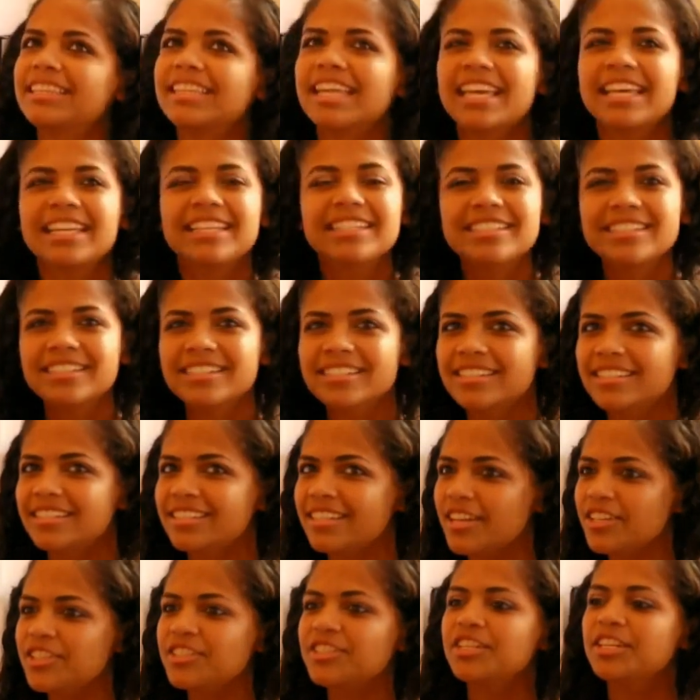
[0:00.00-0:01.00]
it is just
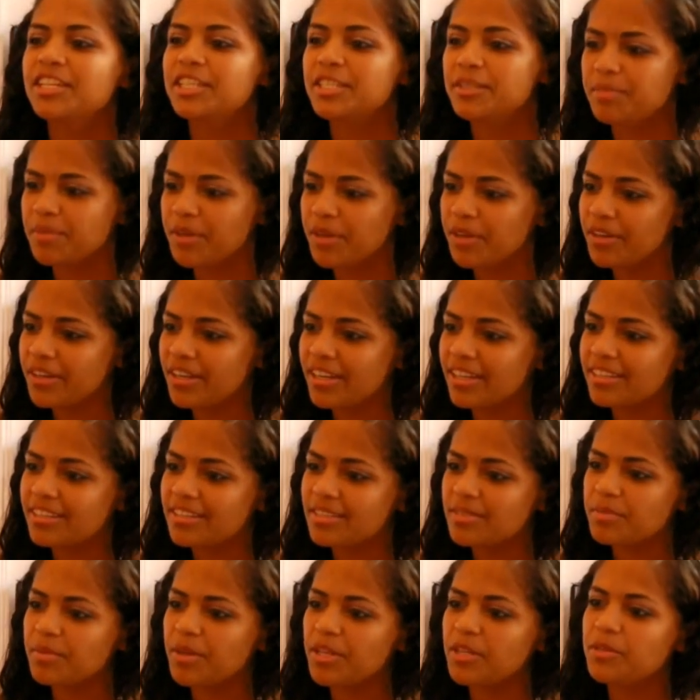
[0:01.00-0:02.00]
such an
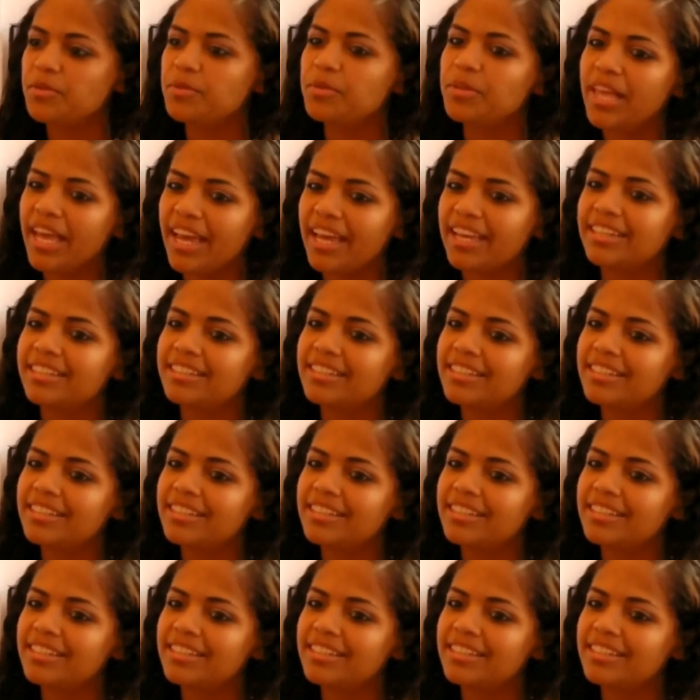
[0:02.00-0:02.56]
experience when you land